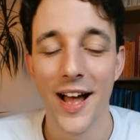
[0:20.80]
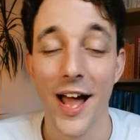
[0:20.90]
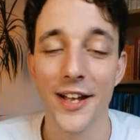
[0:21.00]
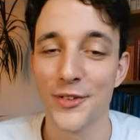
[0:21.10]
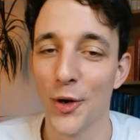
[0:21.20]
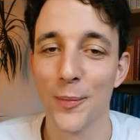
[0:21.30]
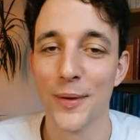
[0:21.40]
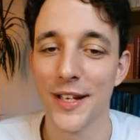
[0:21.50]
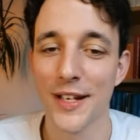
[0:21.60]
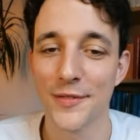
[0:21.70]
I don't
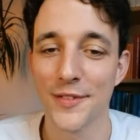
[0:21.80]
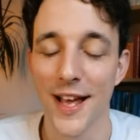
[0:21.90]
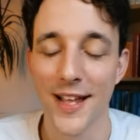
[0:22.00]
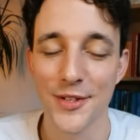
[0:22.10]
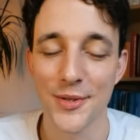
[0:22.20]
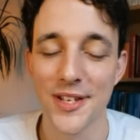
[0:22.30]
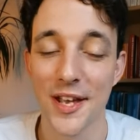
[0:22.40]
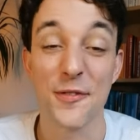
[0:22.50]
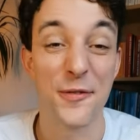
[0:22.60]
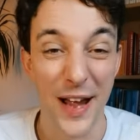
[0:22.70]
believe that. You
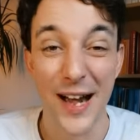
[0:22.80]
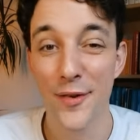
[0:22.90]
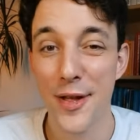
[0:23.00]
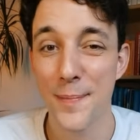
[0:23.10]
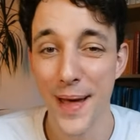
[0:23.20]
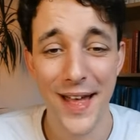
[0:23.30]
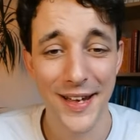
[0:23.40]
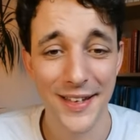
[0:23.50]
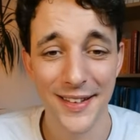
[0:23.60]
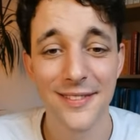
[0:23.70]
say very bad?